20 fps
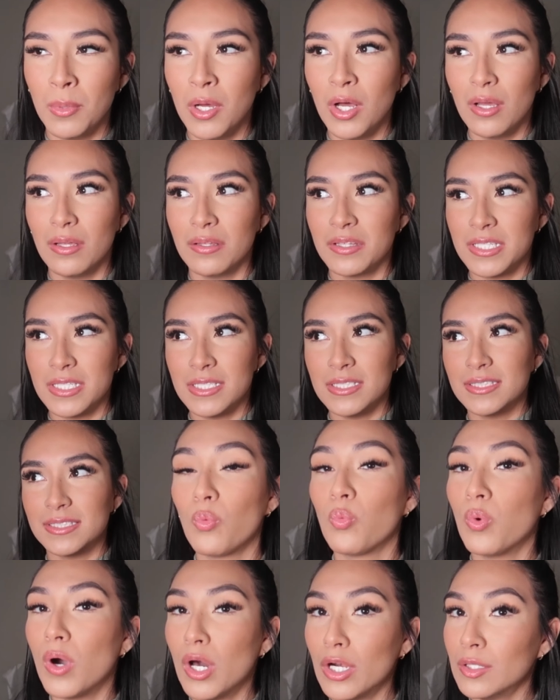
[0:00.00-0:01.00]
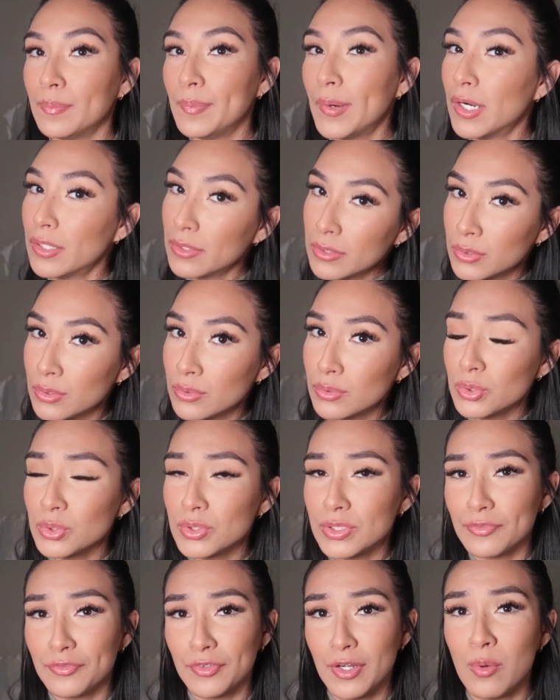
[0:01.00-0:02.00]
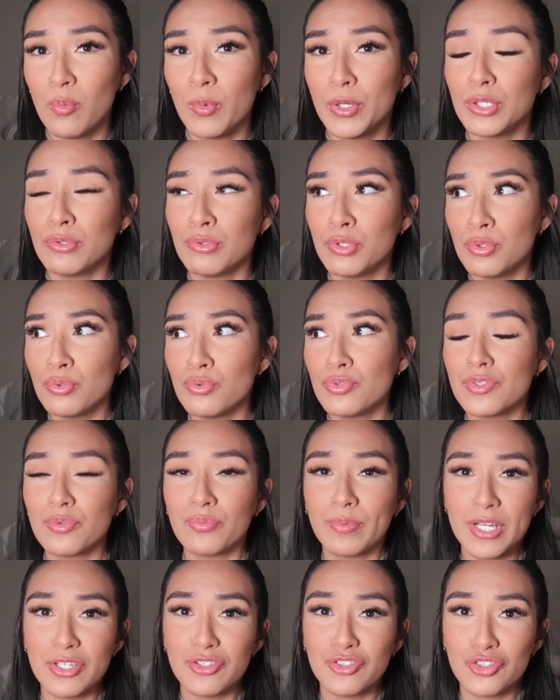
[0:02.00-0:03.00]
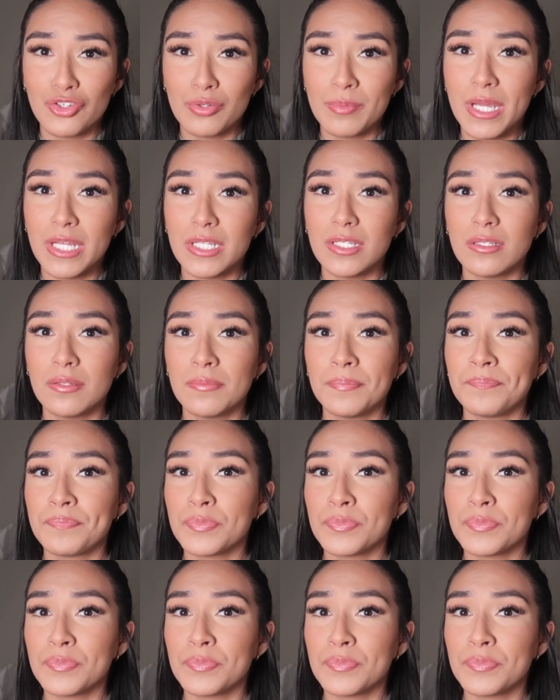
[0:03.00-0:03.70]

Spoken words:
All these water particles from when you use the restroom and